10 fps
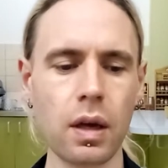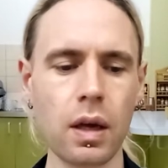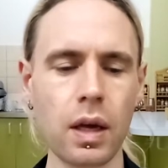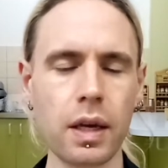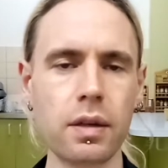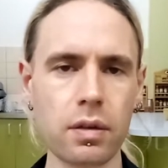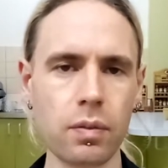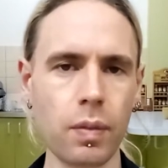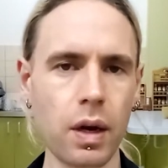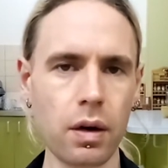it doesn't
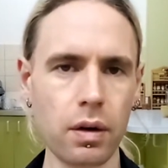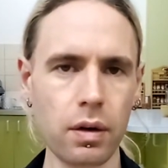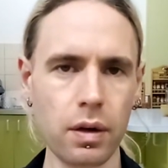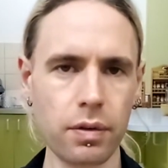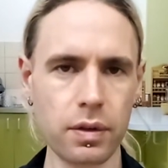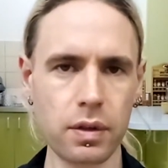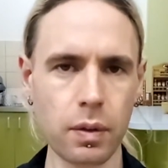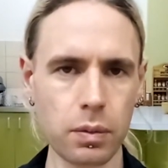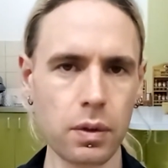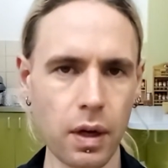matter if it's
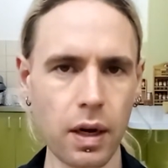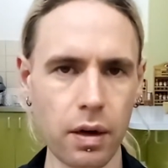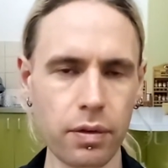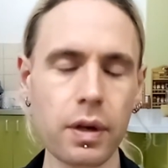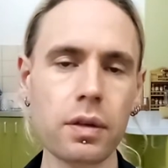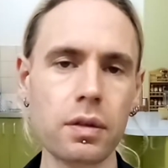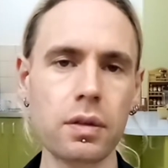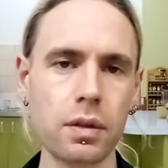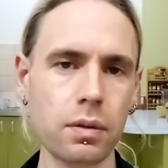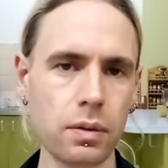doubled or half, it is
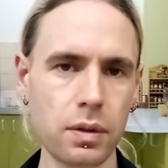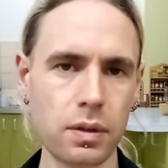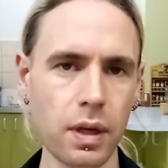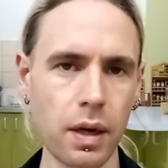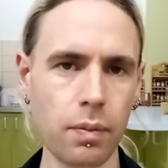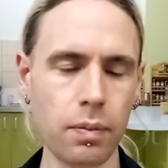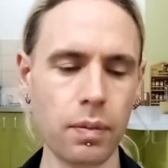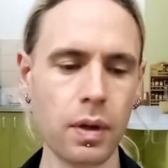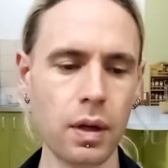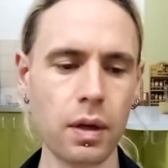still the same.
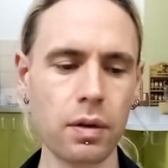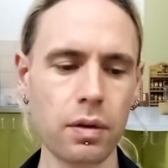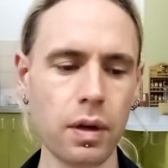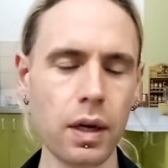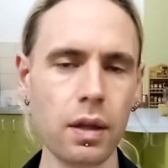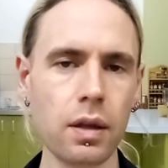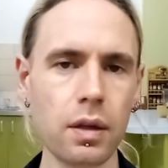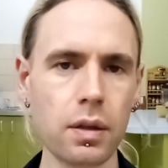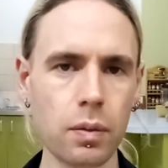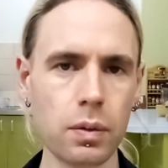So anything
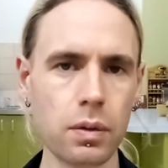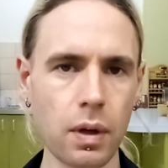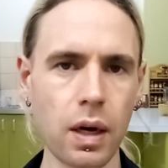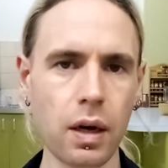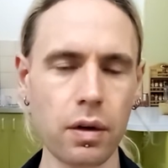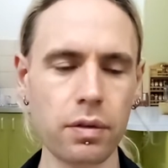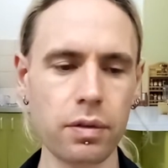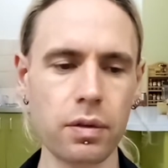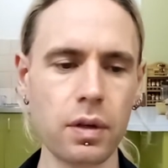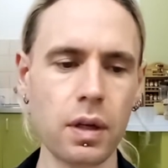doubled or half
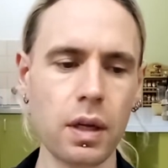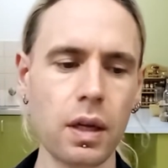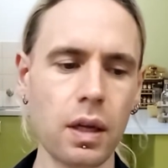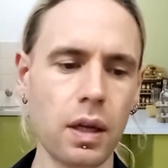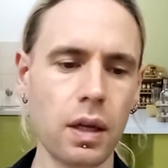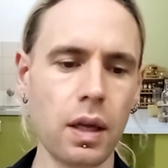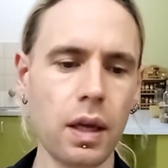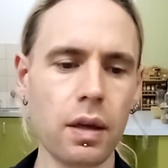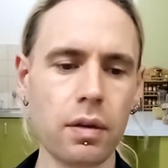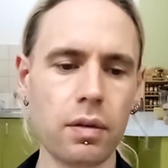
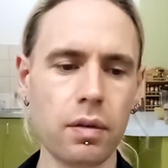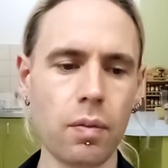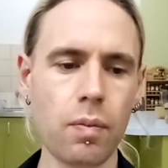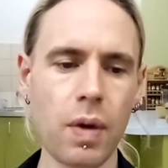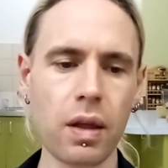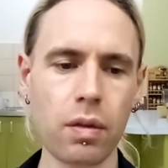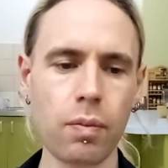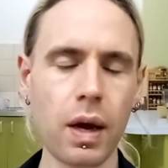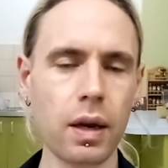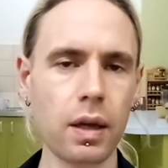is
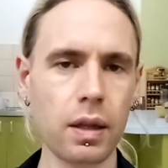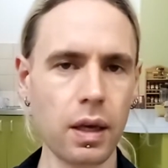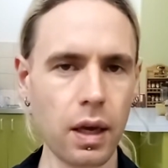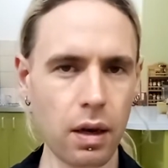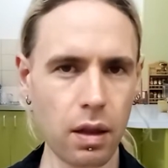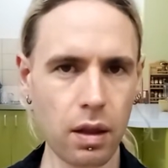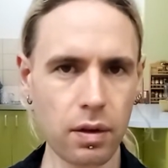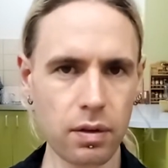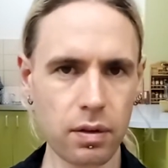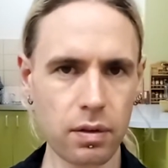mathematically in
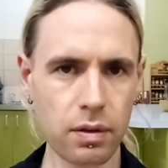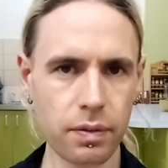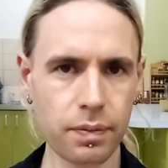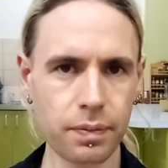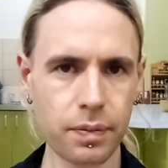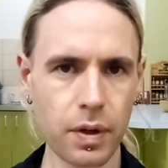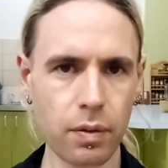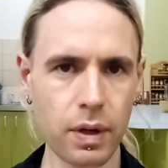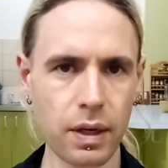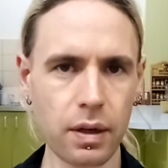this
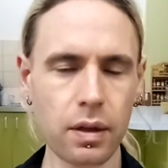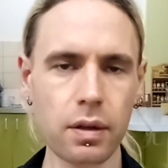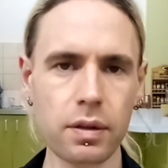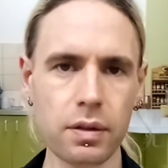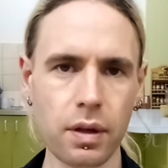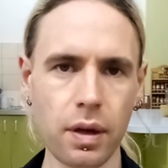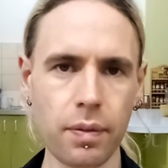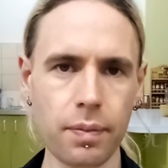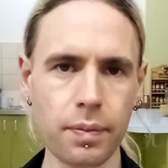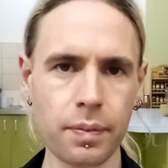arena the same.